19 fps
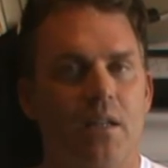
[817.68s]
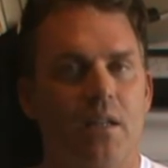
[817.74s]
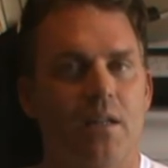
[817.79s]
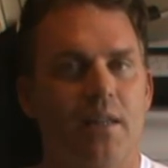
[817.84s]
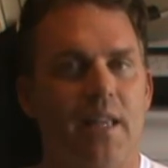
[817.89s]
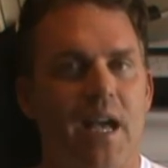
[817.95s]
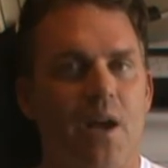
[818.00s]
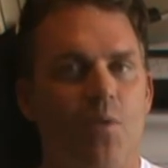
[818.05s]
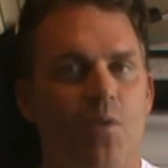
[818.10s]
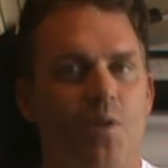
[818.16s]

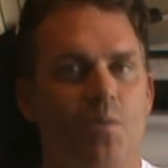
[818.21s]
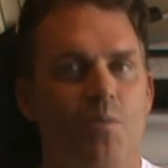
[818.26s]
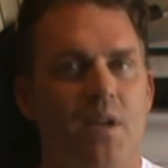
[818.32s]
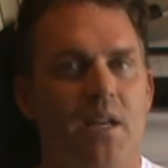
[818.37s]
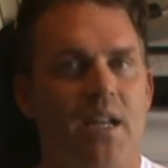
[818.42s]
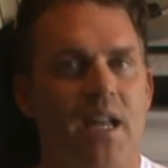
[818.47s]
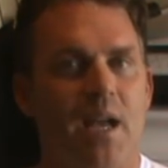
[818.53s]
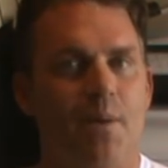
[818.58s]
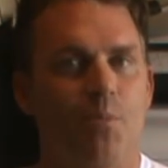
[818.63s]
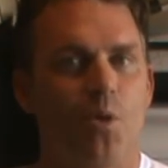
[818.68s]
that would
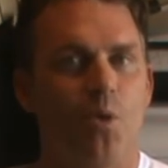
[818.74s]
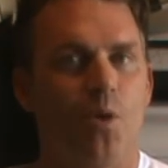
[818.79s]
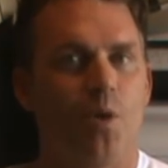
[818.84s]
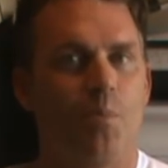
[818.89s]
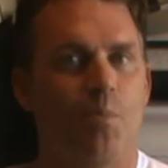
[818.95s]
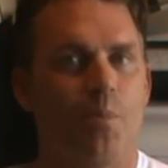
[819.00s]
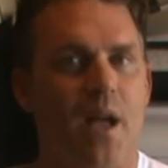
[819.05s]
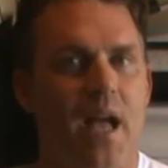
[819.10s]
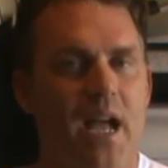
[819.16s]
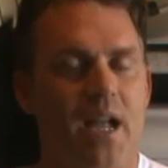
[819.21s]
mean I'm going
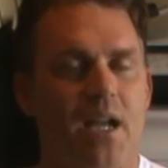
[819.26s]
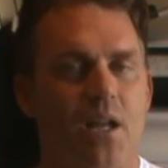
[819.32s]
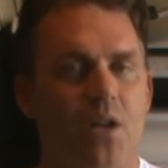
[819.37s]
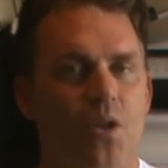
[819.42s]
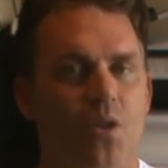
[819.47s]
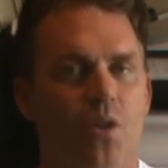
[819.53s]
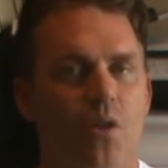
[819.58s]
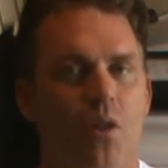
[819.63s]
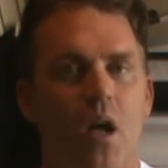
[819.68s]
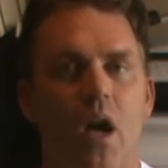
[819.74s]
back under
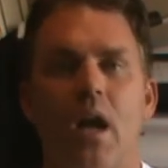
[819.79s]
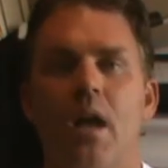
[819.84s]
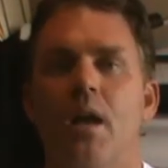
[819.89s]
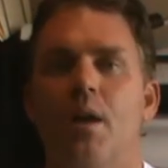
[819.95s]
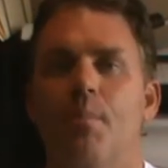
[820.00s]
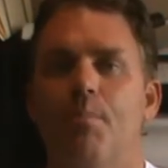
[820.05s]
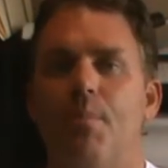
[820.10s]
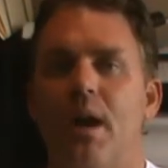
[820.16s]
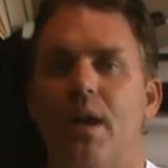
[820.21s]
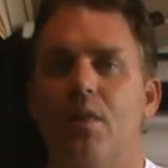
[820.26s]
the law.
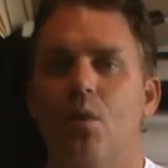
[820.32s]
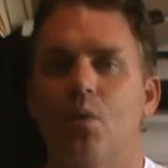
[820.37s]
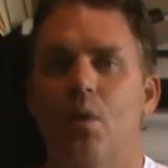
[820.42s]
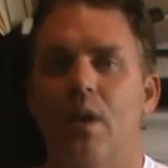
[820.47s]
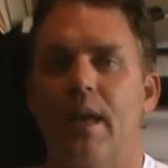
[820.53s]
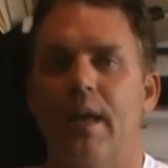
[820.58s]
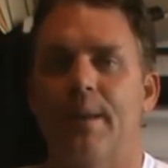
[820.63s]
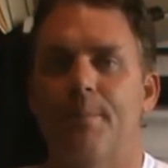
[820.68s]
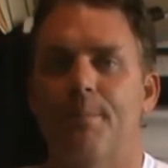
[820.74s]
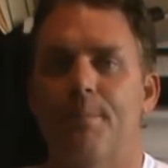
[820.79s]
By the
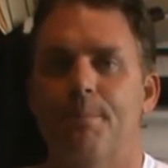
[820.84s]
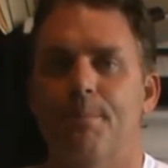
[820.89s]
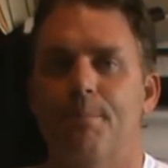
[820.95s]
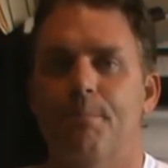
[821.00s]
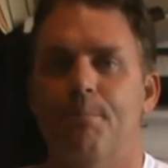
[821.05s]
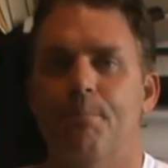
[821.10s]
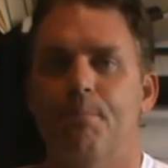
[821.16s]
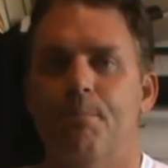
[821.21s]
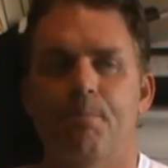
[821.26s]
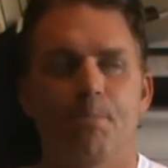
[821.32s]
way,
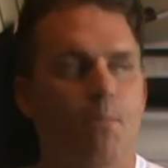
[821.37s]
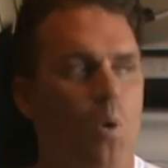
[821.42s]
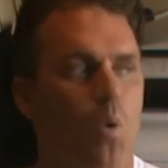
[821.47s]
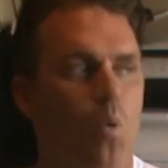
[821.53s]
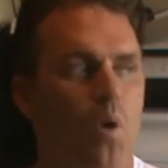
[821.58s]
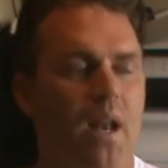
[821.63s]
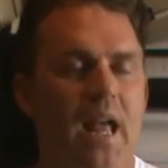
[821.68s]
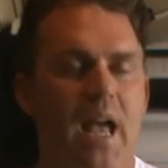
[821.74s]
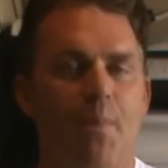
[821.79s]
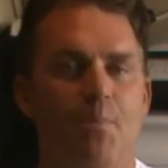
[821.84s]

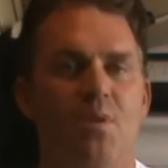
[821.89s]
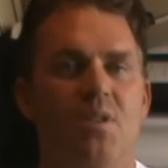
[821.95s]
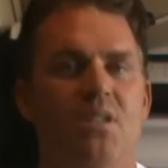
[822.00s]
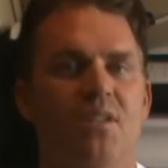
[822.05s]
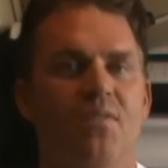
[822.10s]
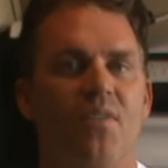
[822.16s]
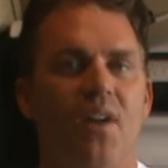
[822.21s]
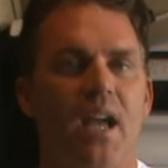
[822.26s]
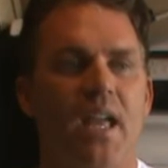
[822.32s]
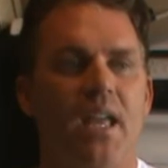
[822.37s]
what happens
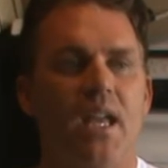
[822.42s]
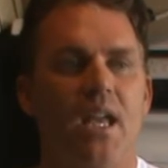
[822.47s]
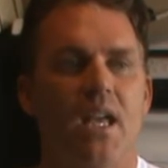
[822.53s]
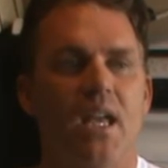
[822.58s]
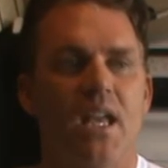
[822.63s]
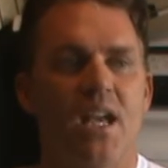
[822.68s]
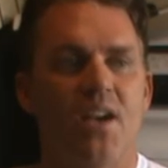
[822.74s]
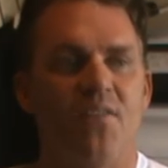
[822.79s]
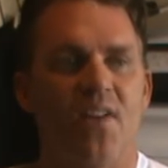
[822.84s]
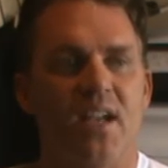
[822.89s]
if I
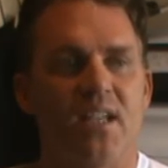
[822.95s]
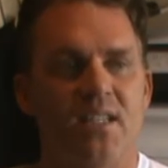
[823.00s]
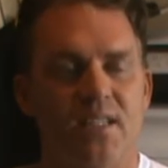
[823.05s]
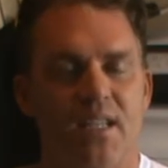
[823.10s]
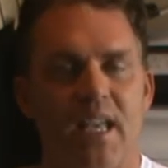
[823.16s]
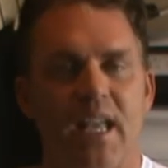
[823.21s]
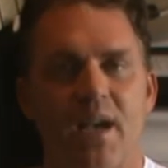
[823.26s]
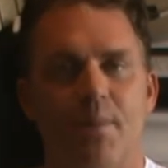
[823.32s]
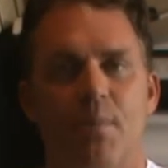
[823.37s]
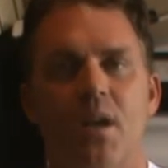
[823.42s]
if I
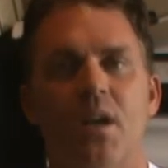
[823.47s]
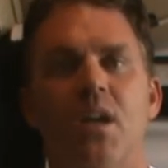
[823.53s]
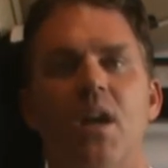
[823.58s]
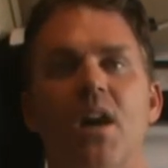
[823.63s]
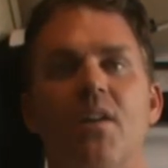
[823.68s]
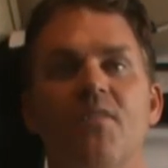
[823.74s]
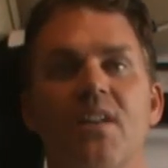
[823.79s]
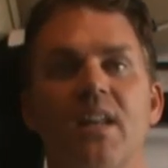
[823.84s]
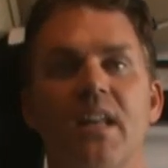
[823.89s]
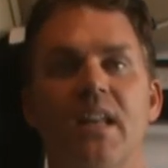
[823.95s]
say I'm a
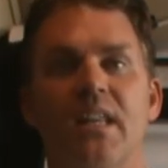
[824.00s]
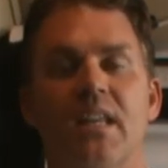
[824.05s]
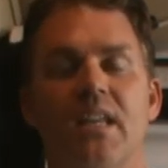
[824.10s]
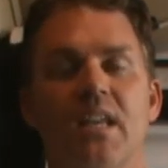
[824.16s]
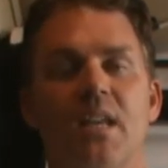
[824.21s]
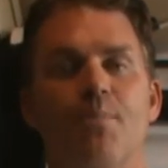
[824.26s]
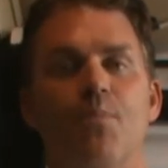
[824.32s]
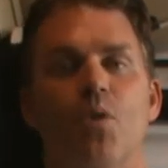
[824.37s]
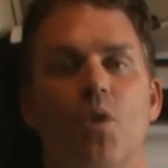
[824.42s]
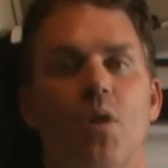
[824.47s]
covenant
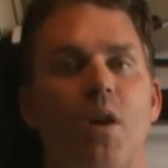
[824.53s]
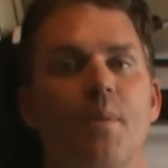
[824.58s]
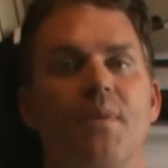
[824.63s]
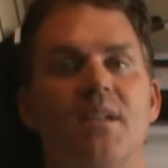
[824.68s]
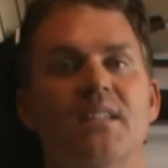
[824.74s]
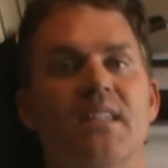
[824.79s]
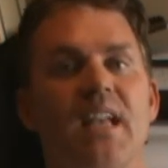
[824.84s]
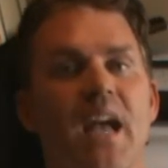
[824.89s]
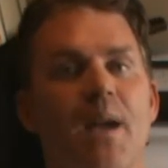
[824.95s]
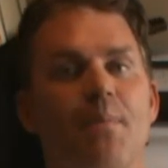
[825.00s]
keeper or I'm a
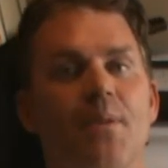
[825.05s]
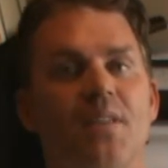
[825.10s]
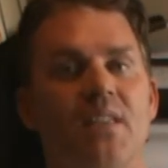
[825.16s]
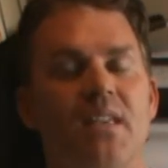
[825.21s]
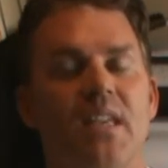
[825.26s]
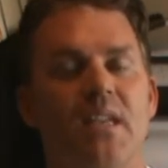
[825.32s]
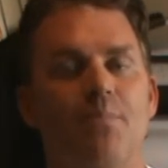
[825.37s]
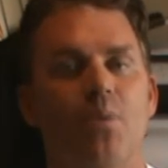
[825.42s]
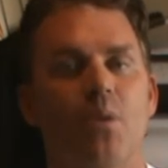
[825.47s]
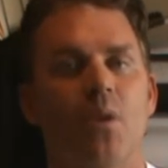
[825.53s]
Sabbath
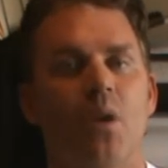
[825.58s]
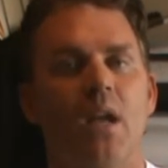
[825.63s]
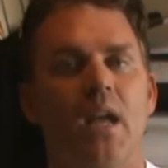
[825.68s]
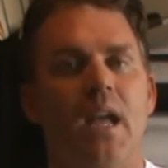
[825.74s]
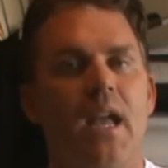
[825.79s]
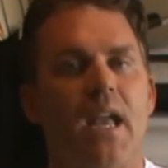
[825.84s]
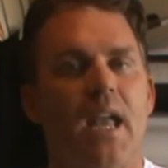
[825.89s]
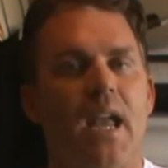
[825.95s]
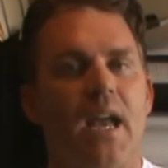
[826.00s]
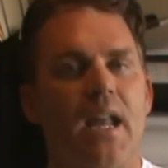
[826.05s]
keeper
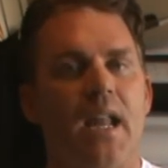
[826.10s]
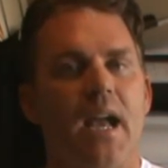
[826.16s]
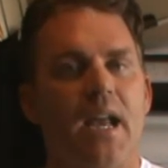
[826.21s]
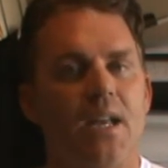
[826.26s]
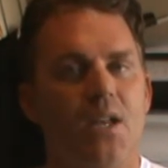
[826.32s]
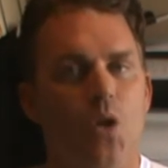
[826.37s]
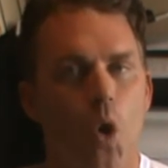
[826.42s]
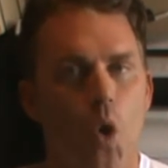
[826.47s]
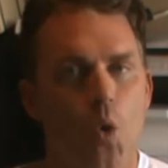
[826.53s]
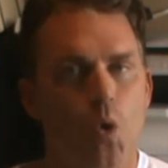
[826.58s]
and I
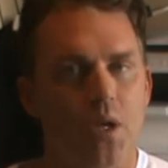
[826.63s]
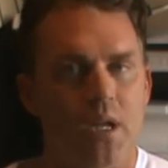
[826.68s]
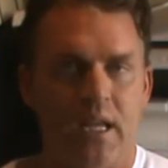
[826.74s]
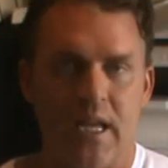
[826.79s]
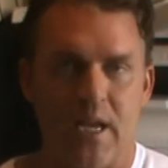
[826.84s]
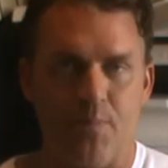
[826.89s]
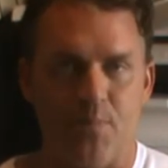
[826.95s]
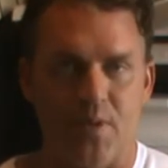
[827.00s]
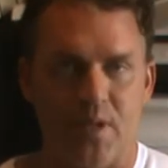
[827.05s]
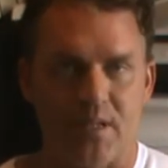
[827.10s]
don't
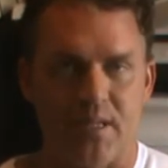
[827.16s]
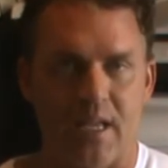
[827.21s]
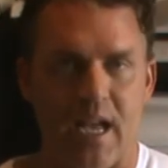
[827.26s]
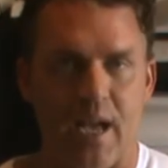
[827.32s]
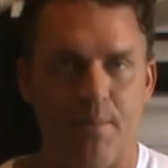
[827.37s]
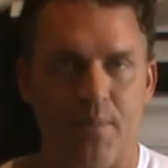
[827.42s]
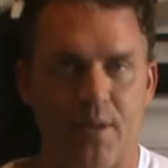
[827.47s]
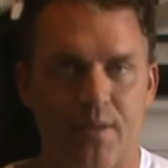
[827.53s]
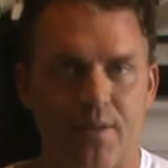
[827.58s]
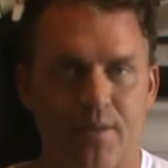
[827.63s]
keep the
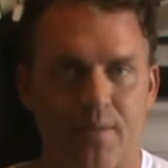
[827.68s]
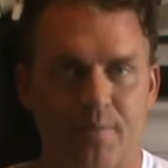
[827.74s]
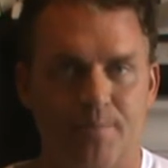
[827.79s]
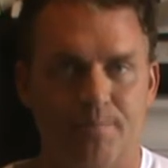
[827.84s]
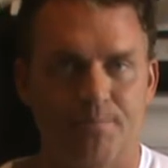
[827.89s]
Sabbath.